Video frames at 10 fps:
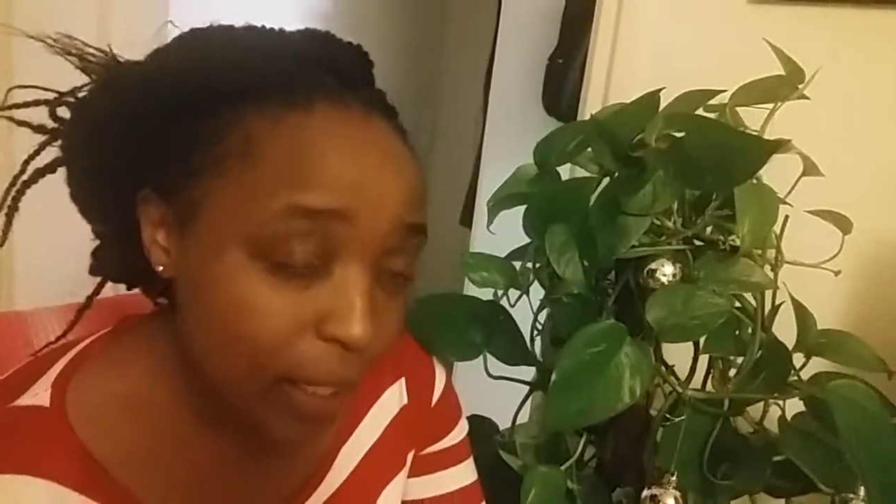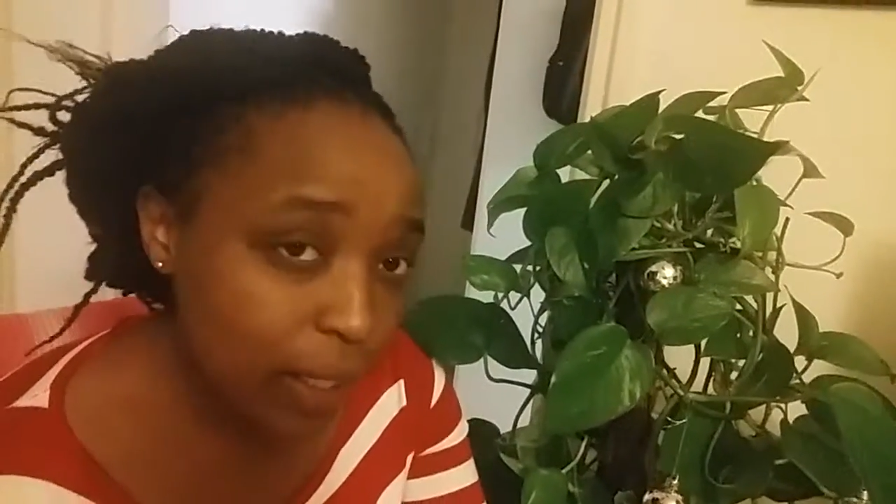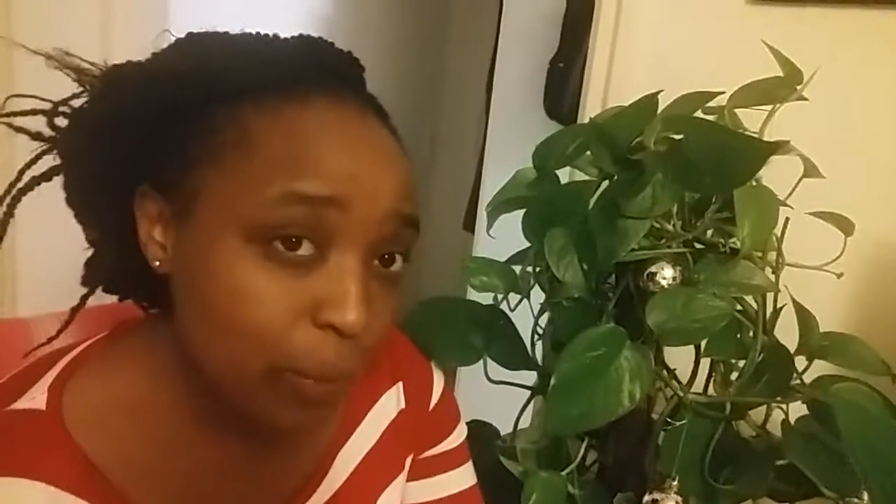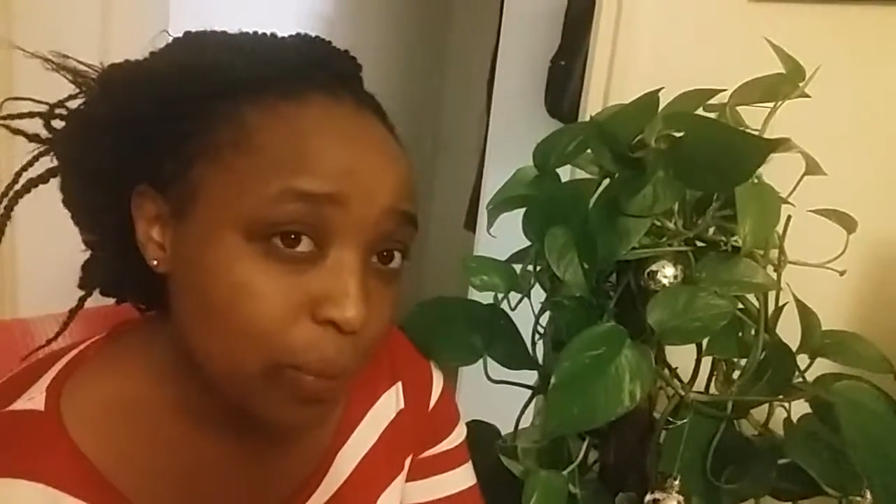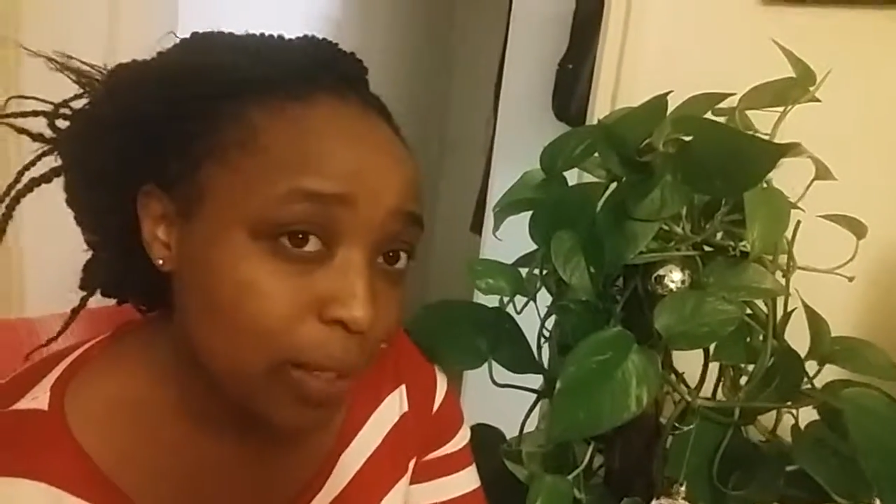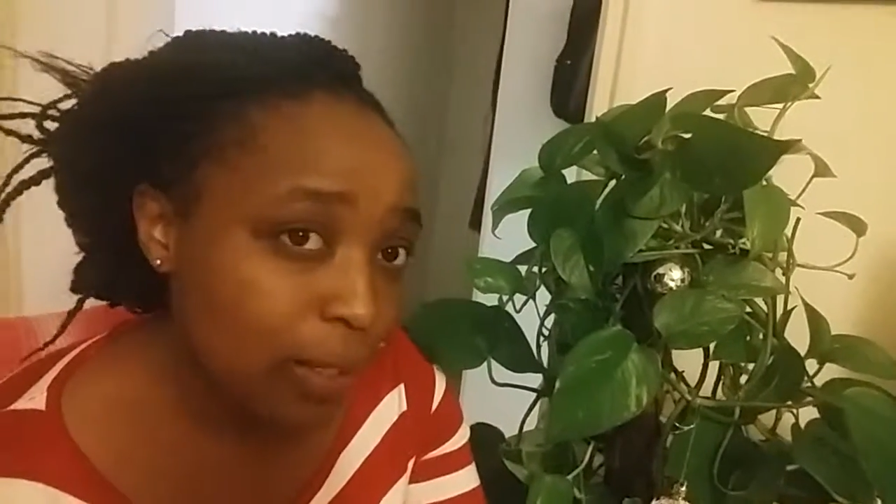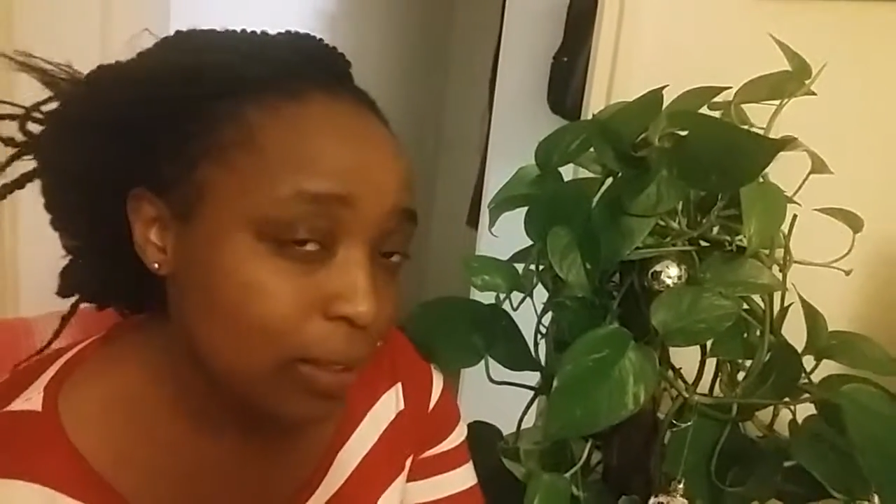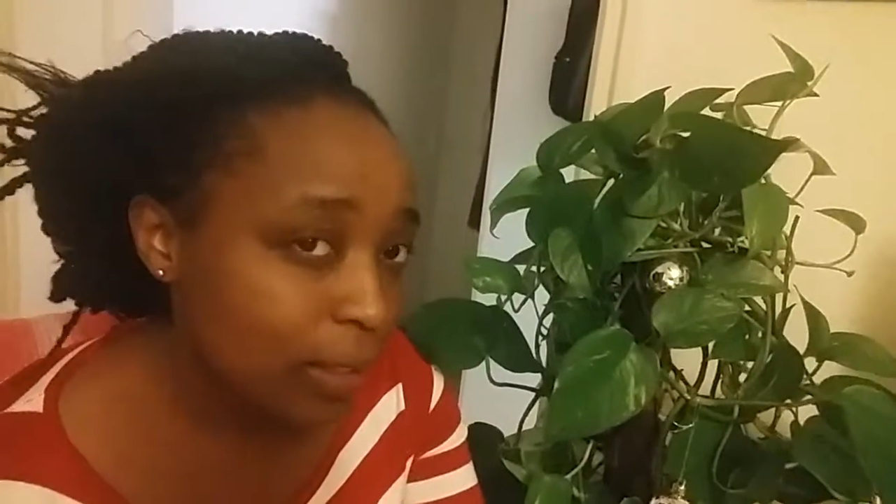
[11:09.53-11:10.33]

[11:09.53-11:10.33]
anyway,